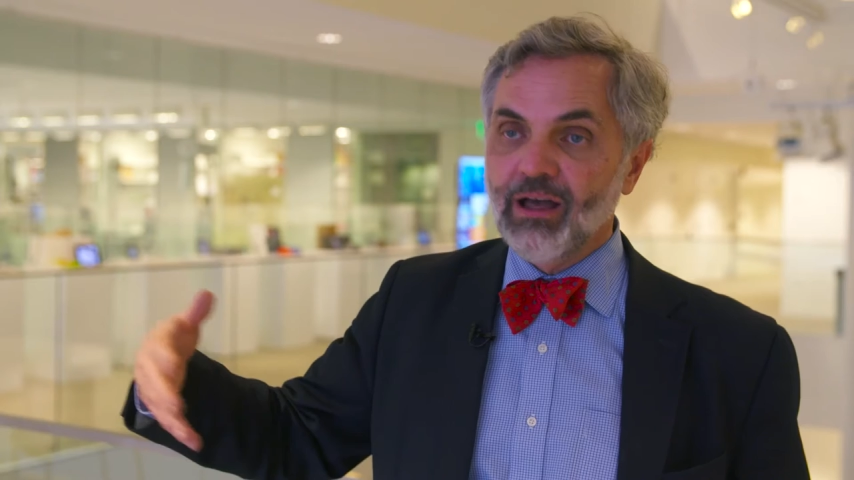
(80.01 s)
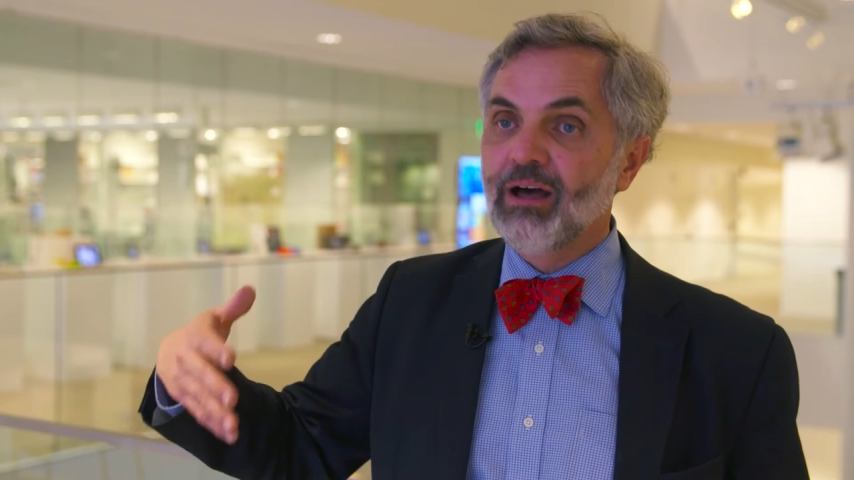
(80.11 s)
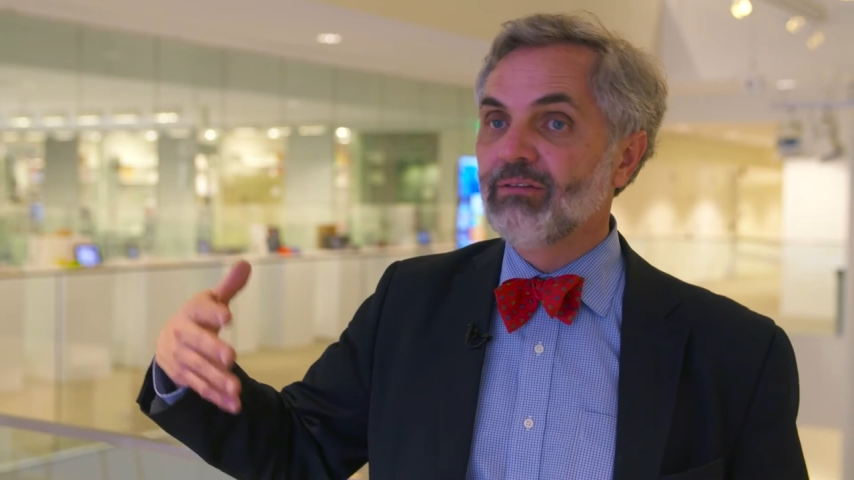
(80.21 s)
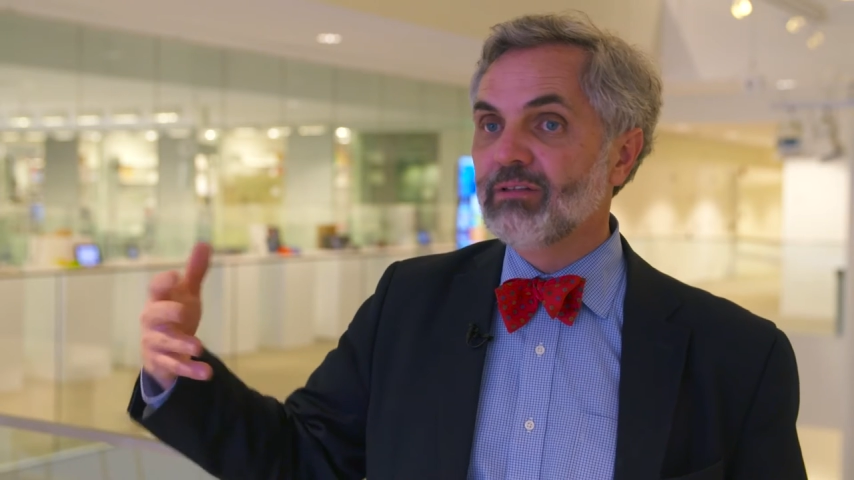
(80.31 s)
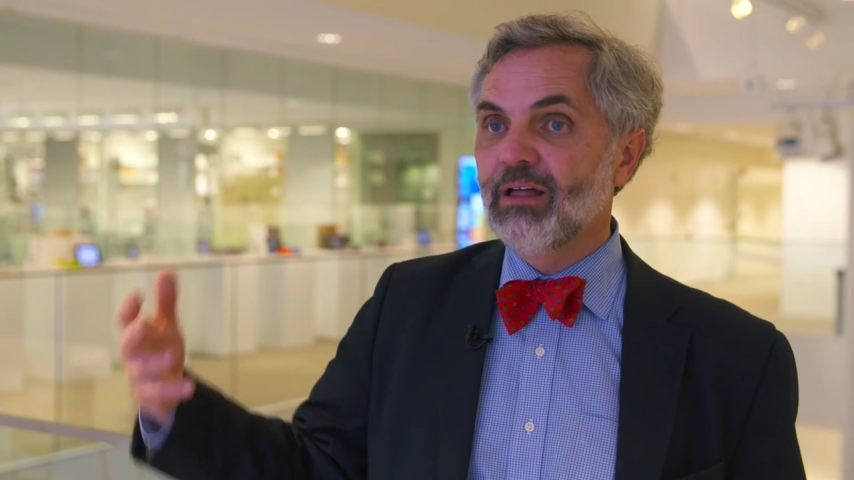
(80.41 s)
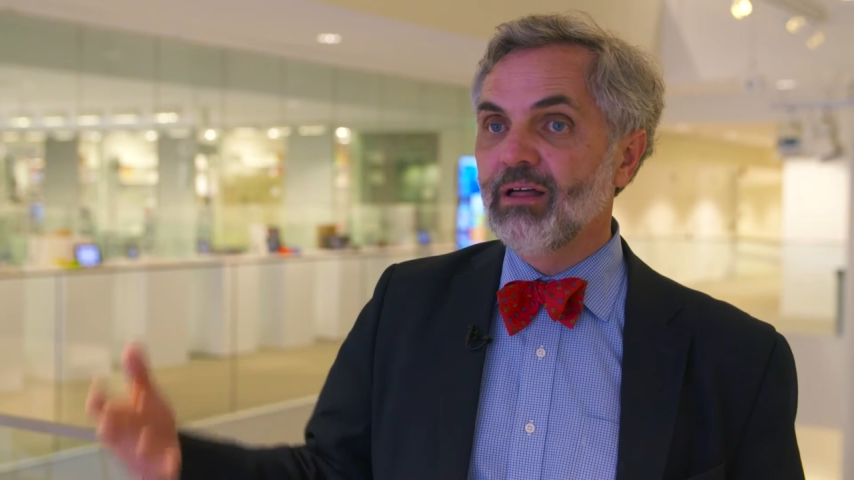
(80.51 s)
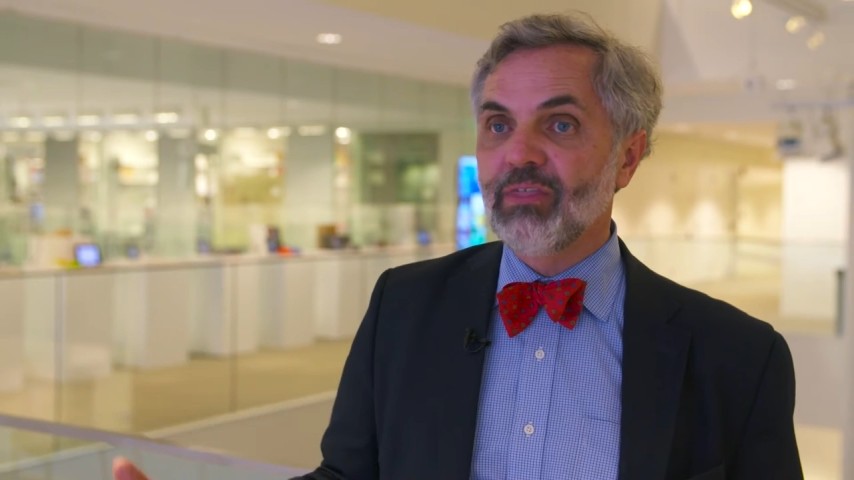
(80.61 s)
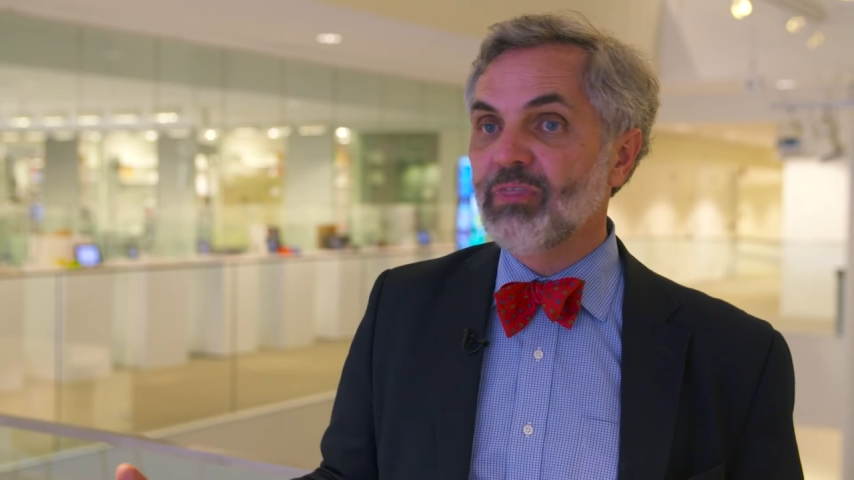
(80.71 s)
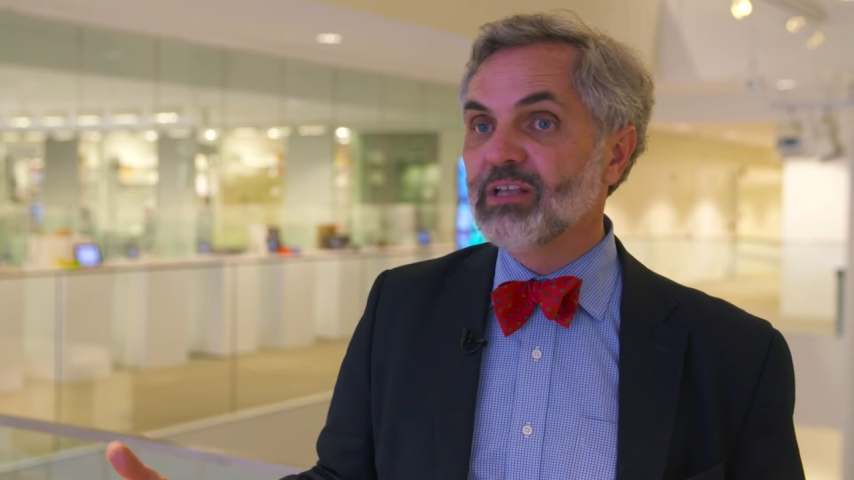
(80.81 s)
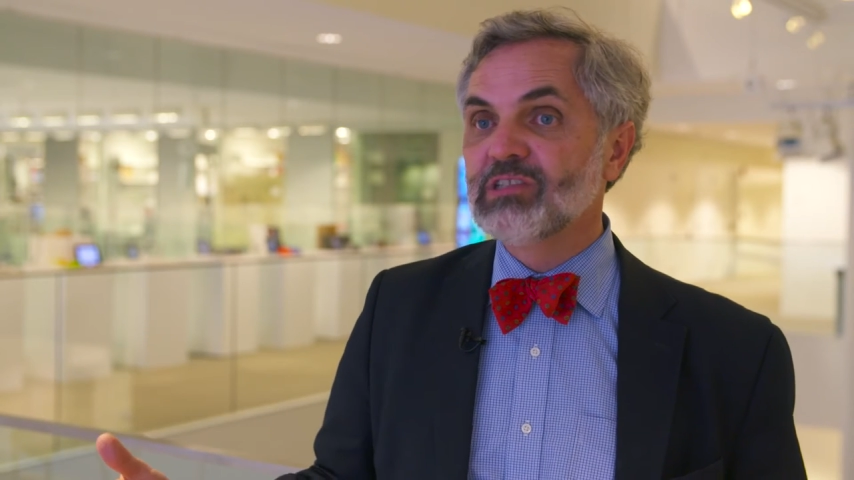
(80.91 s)
uh, uh,
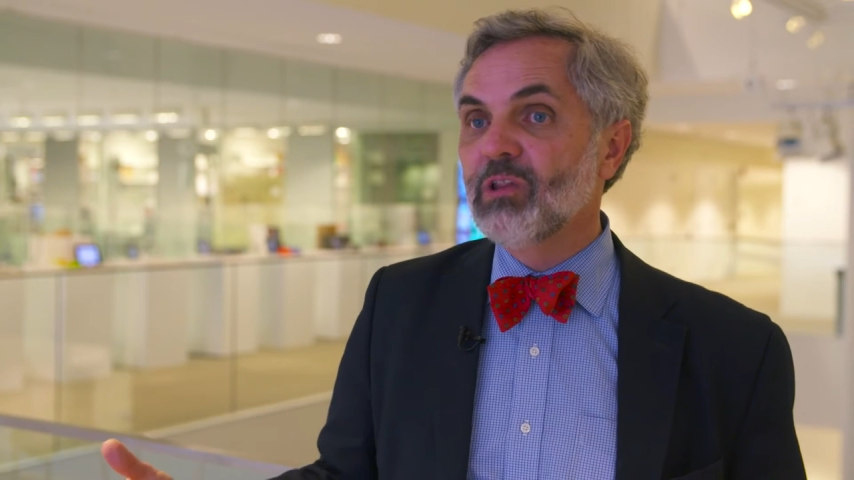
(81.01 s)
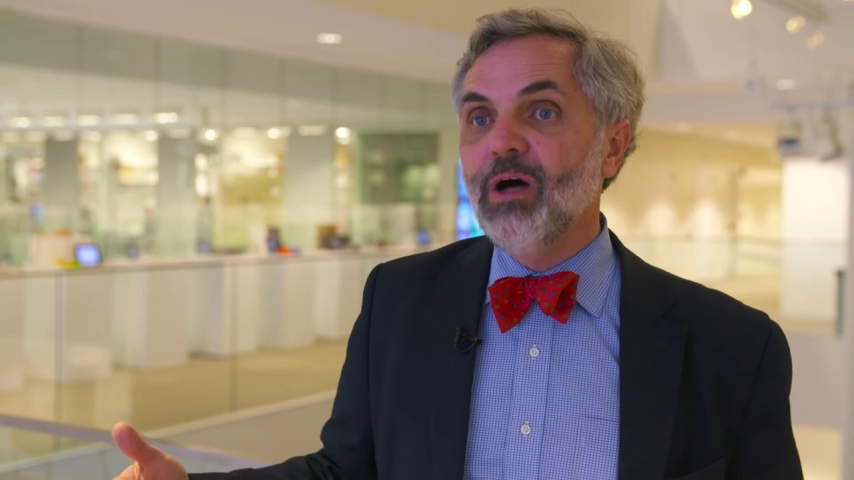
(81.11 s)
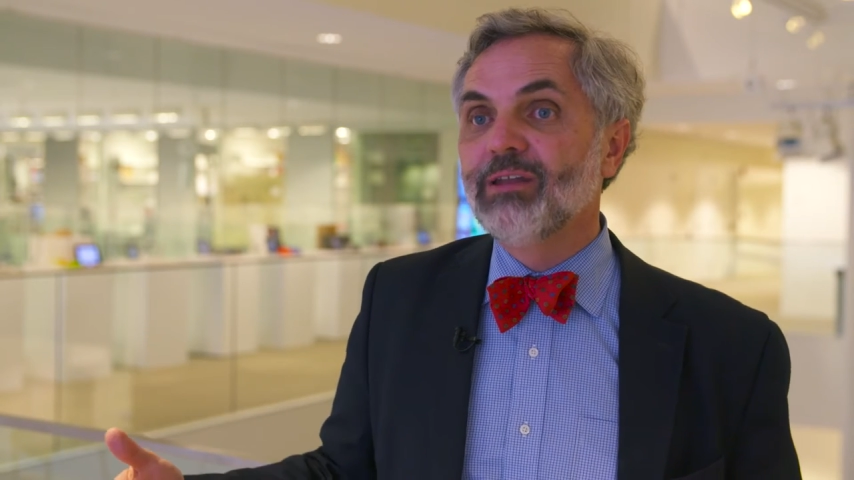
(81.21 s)
the things that law